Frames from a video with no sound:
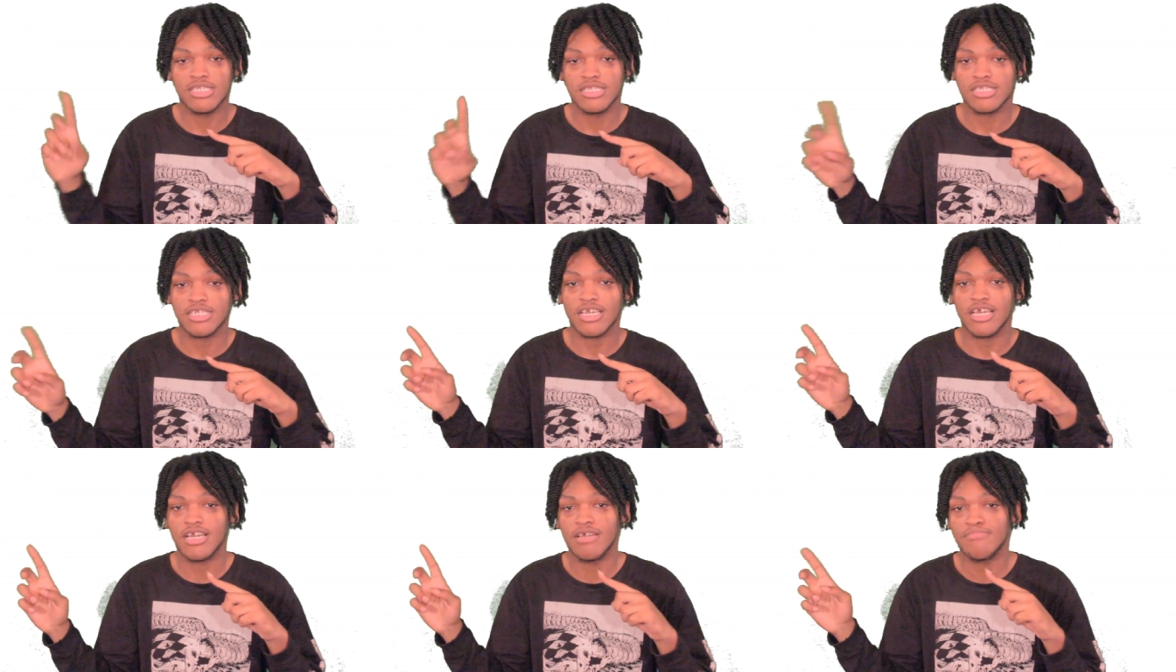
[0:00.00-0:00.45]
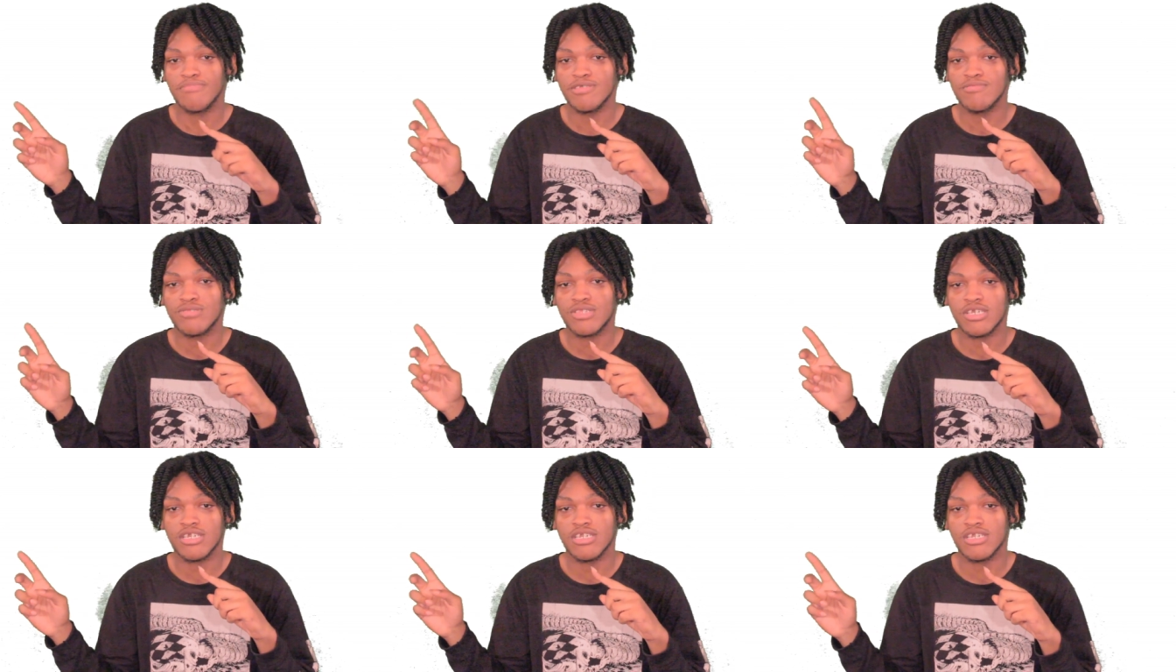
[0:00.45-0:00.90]
yeah, Peep
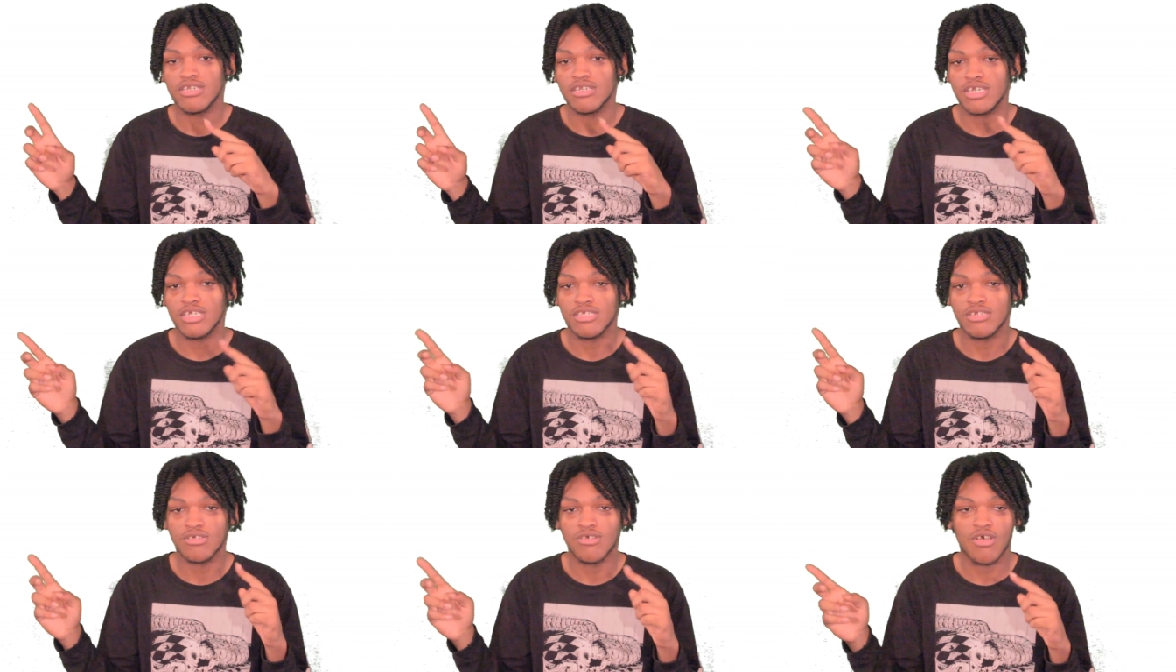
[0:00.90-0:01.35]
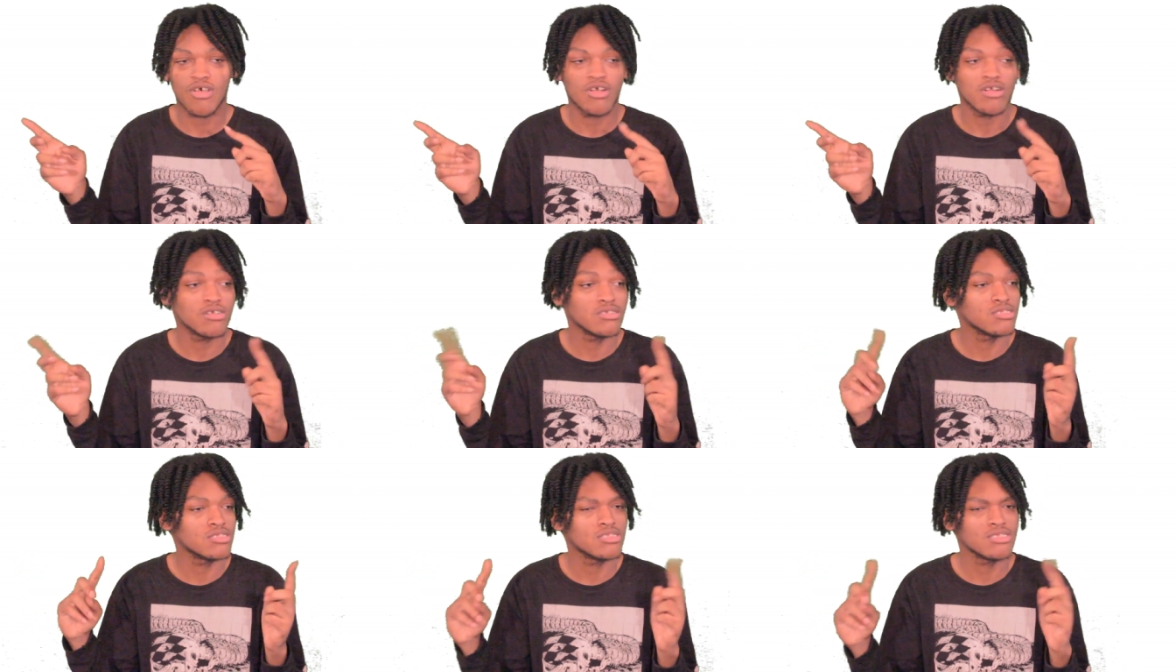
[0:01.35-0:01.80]
Scene at the
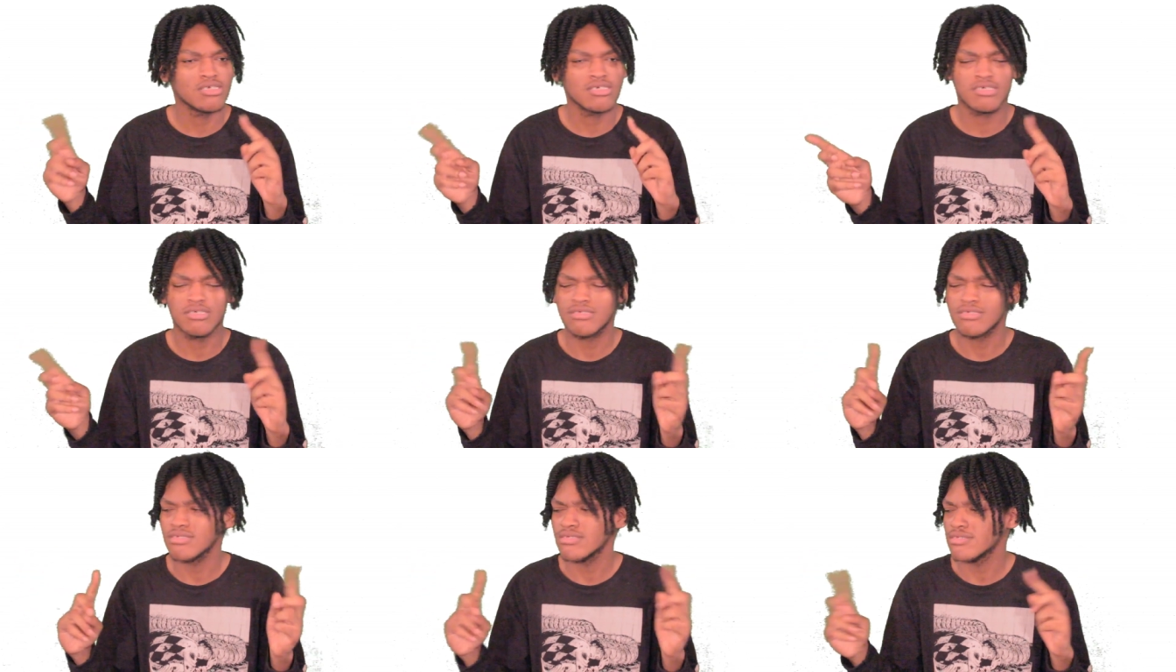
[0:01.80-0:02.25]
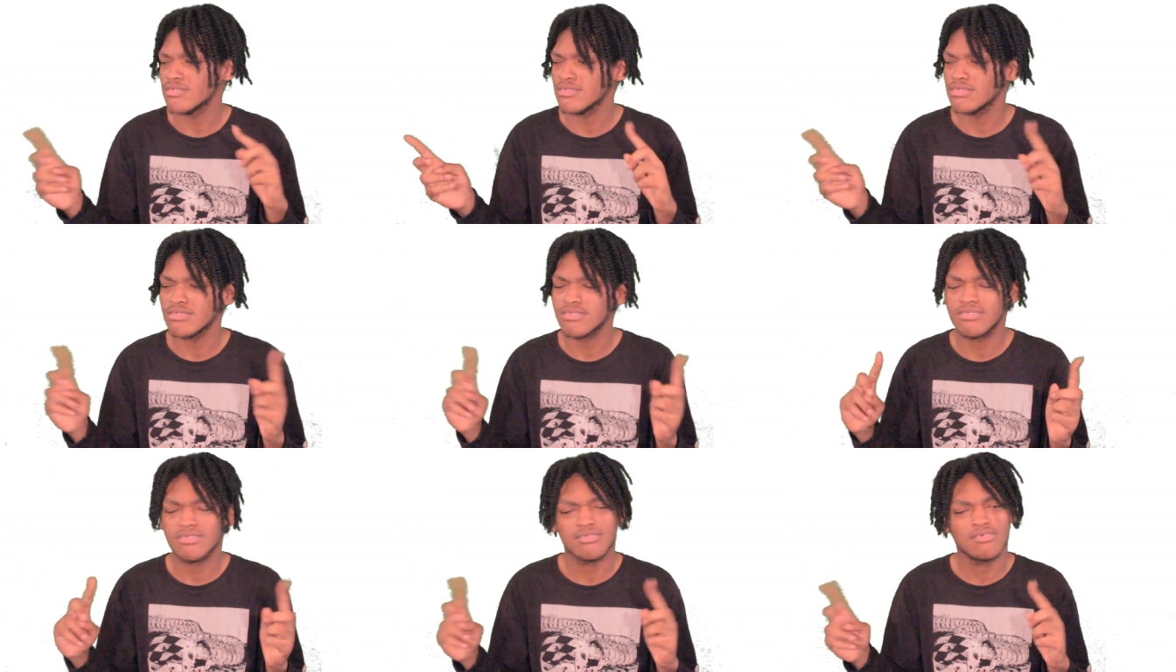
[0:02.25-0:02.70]
cars.
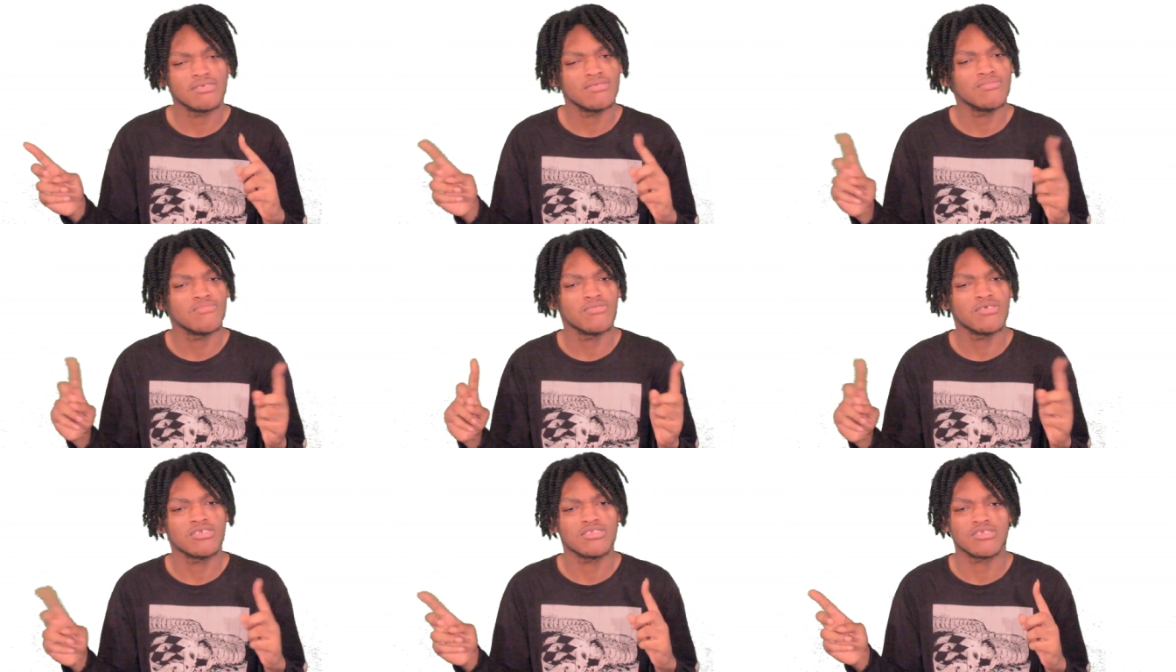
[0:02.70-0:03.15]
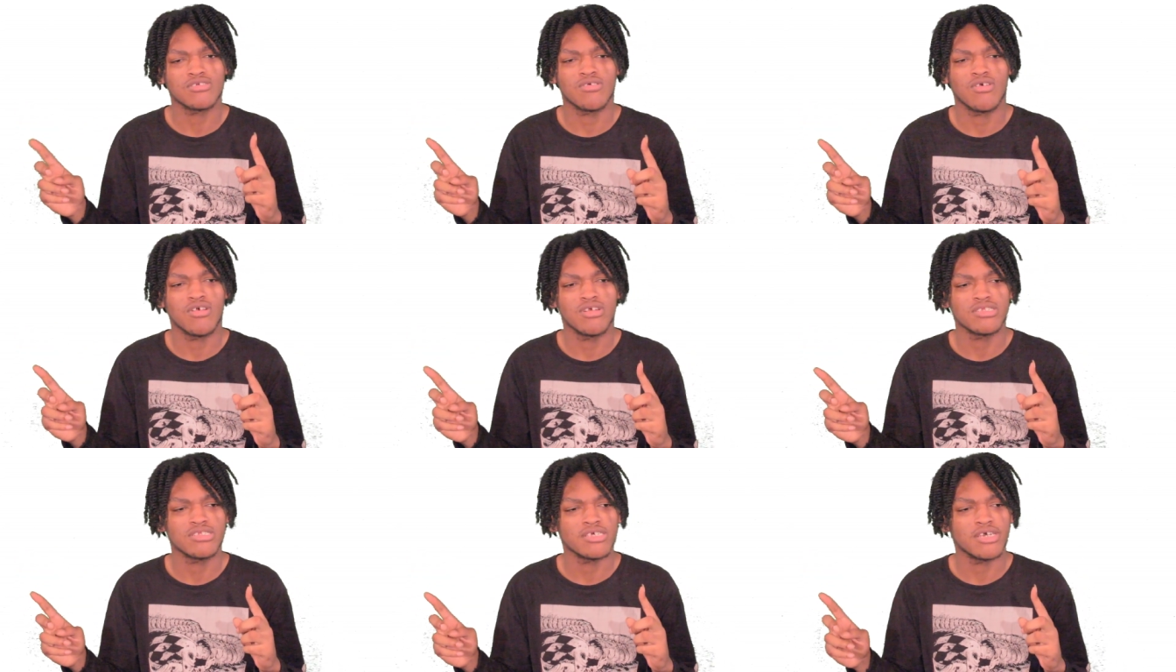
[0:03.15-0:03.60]
Where is the cars